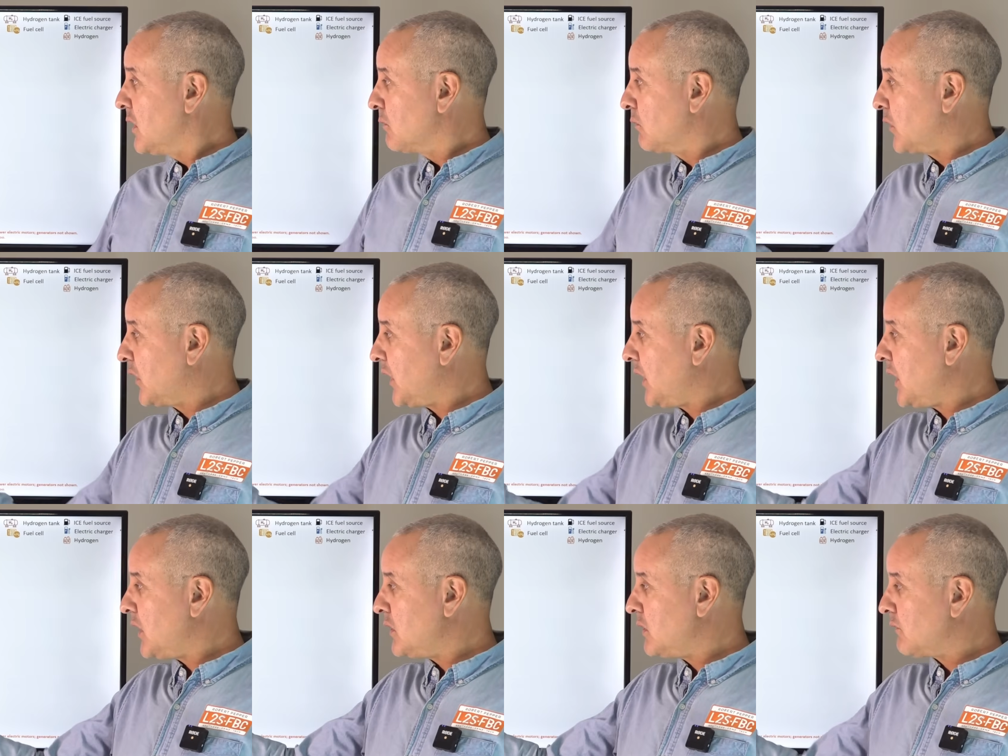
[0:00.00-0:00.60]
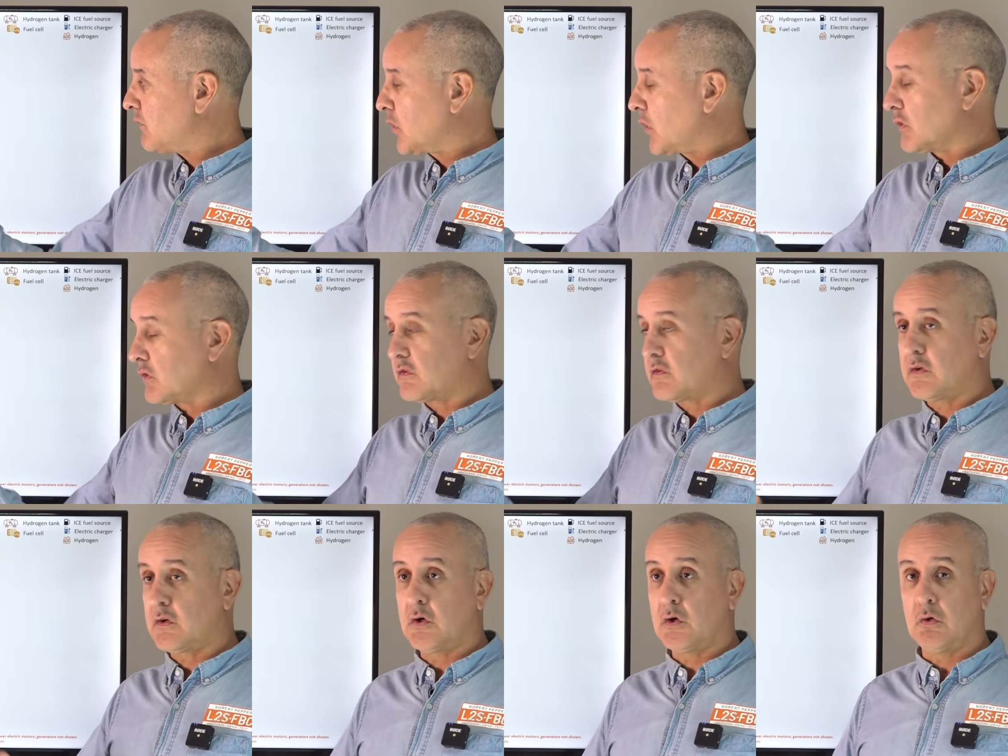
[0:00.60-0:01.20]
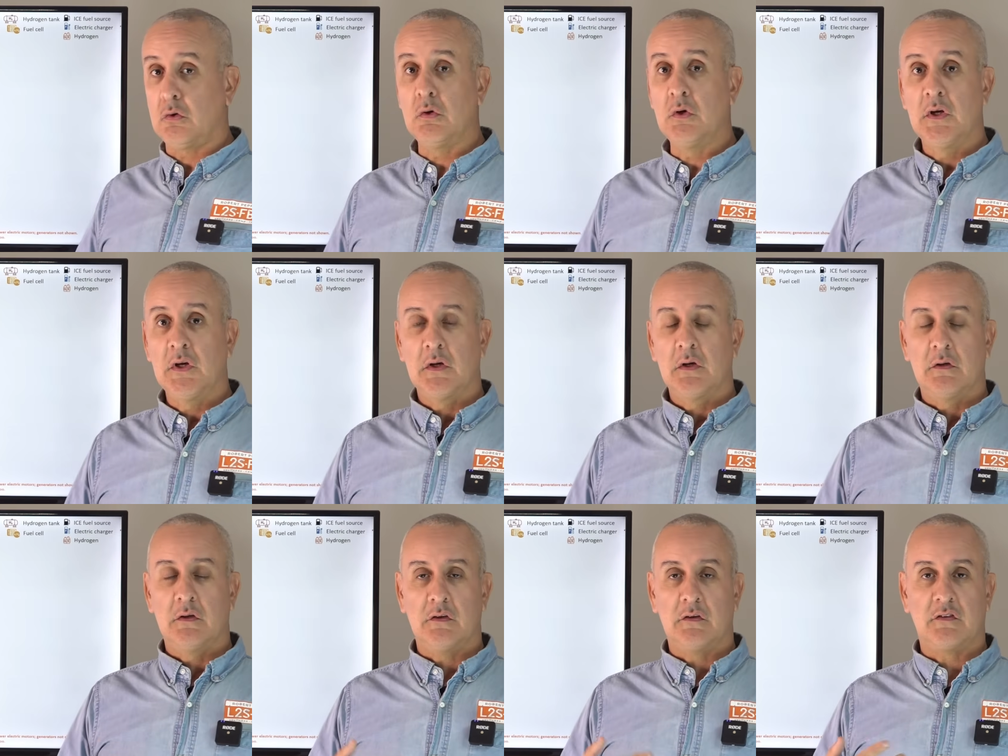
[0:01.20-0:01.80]
Well, here you've got two
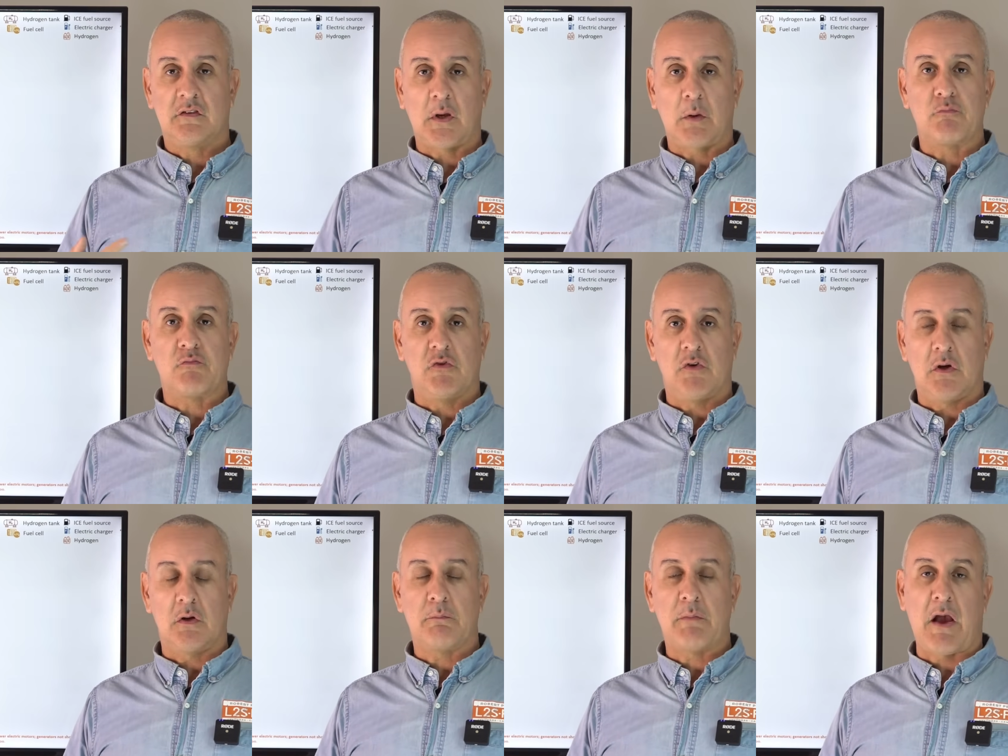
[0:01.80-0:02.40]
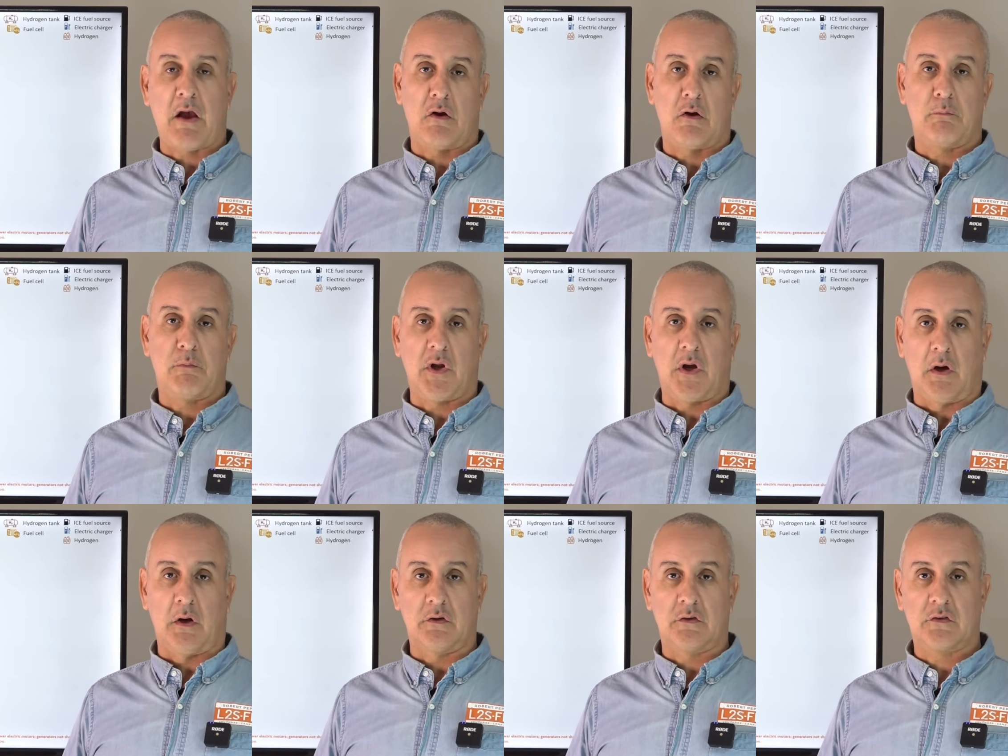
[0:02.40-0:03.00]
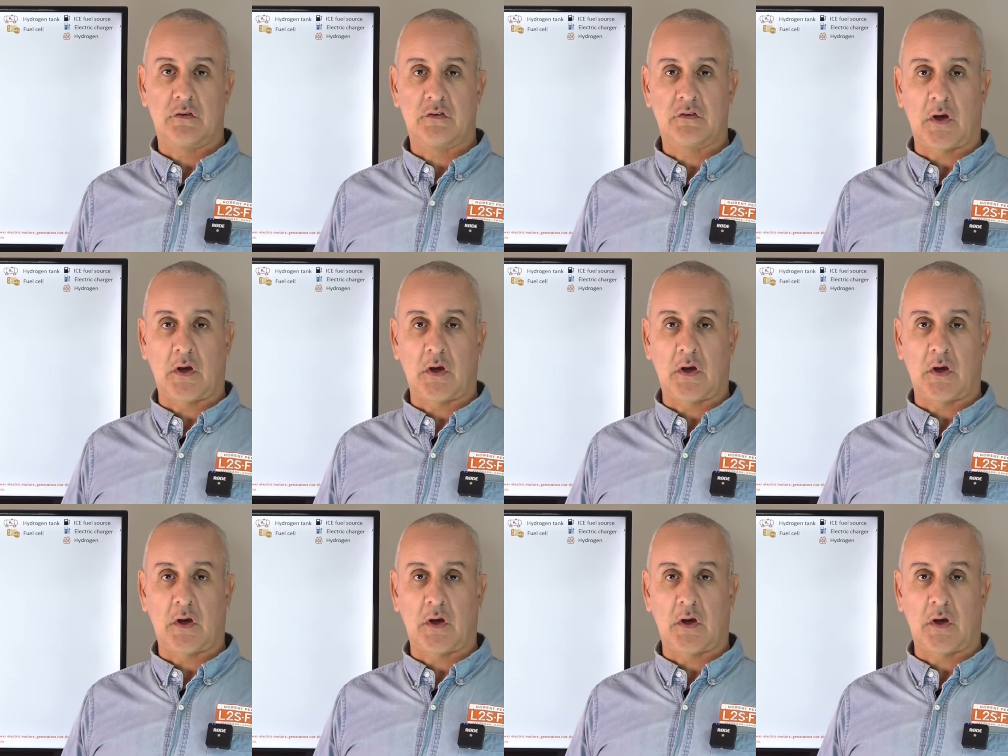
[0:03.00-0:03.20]
separate power plants.